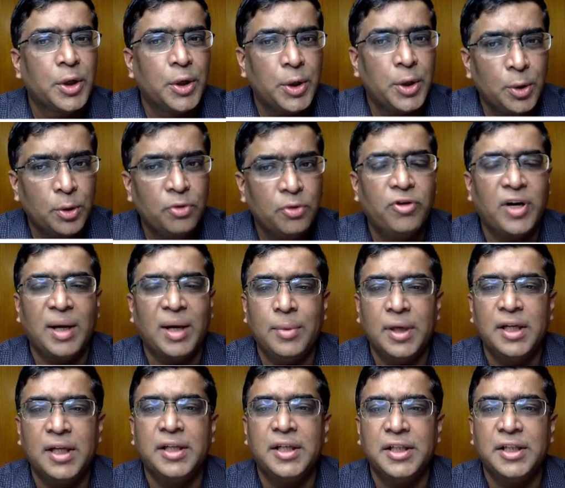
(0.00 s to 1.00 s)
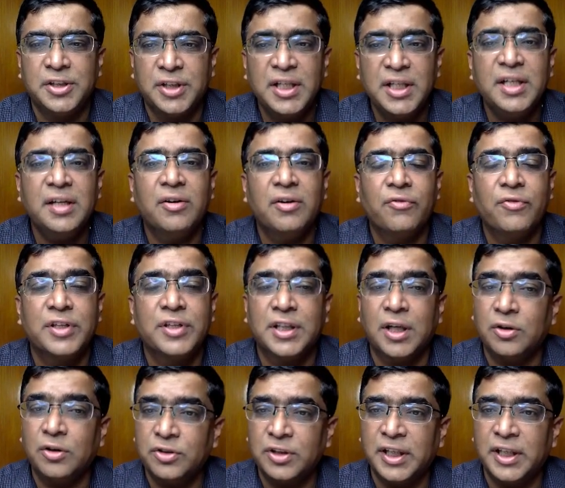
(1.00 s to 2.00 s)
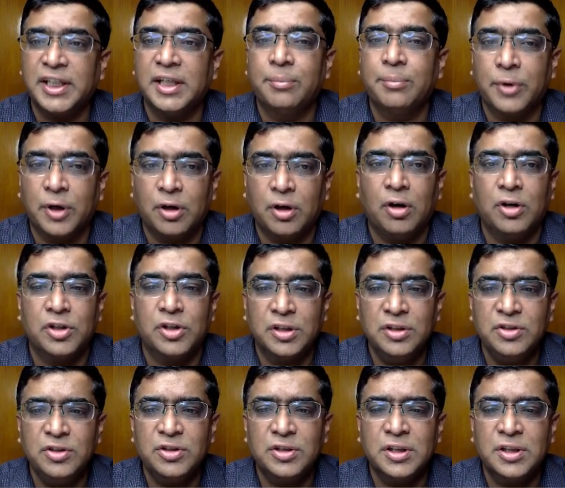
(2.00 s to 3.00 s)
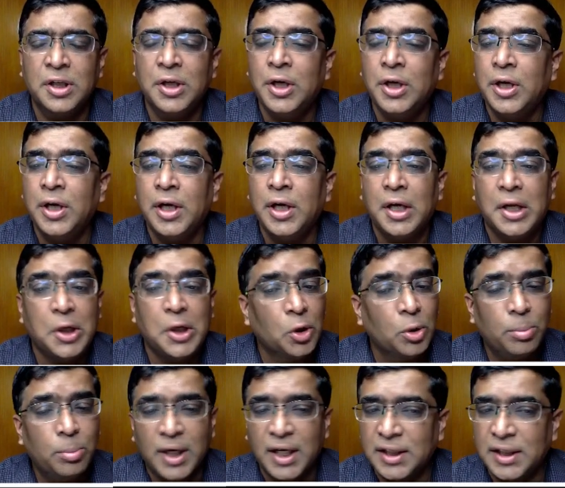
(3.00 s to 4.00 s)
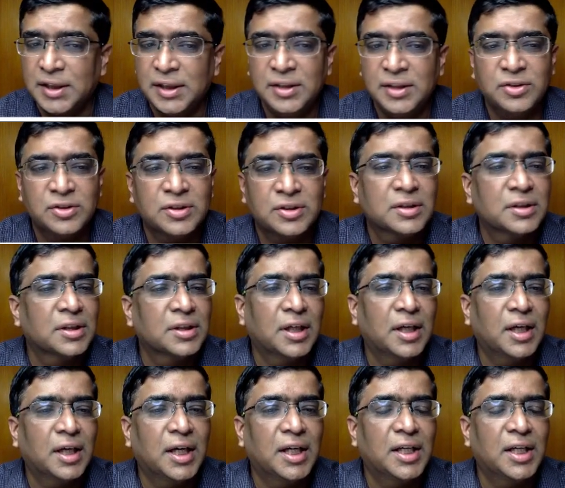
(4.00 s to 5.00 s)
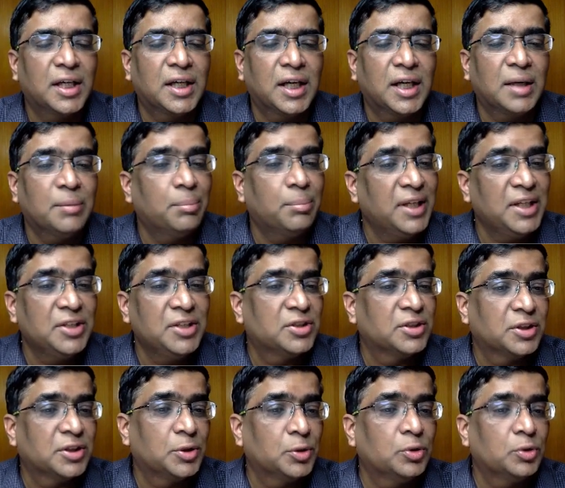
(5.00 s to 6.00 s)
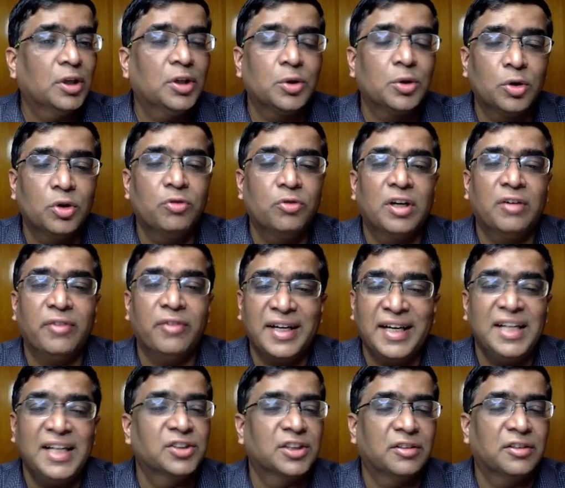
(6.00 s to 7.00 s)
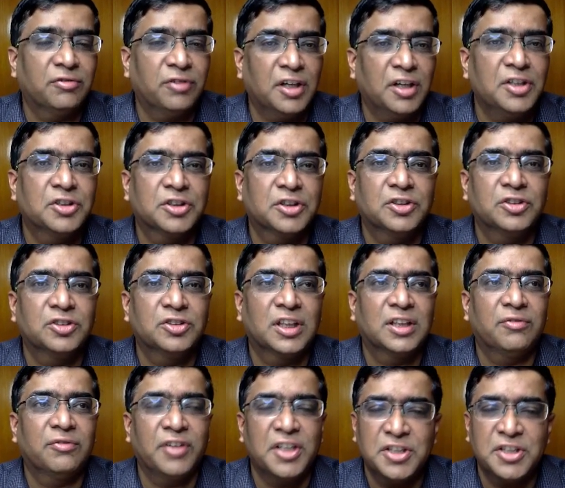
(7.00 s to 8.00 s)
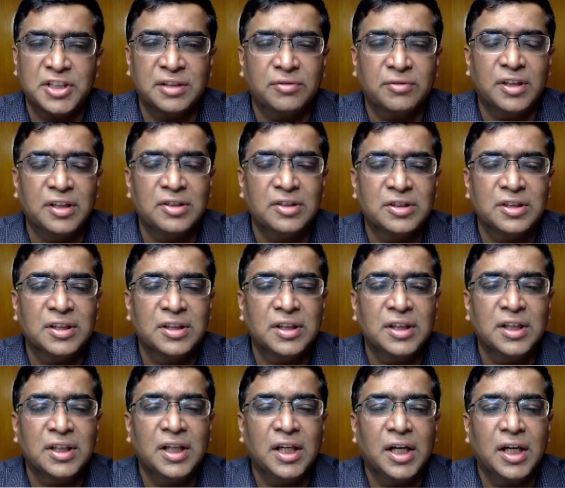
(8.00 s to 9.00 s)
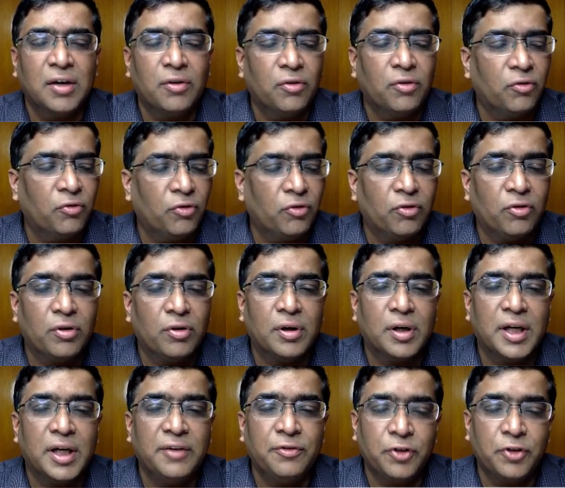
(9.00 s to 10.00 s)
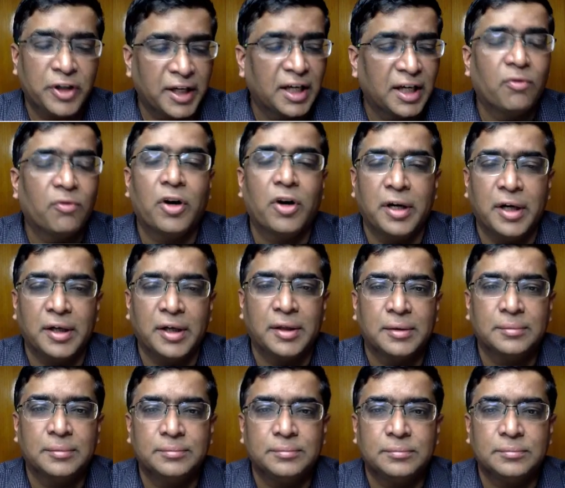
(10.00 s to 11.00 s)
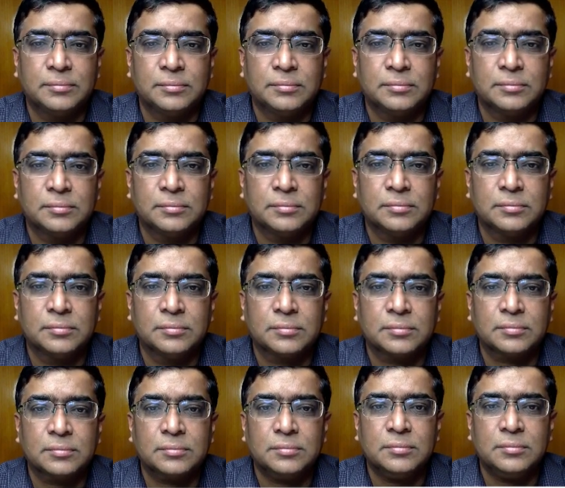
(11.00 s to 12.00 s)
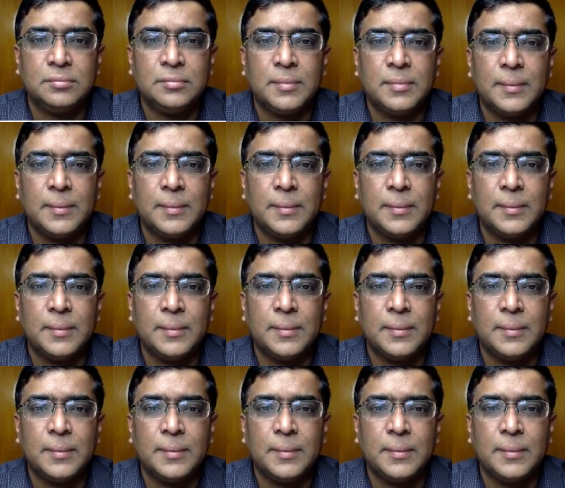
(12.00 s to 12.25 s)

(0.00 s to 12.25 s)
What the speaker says: No family eating without taking precautions, no parties, and please do not go for weddings and functions and festivals if you can avoid it.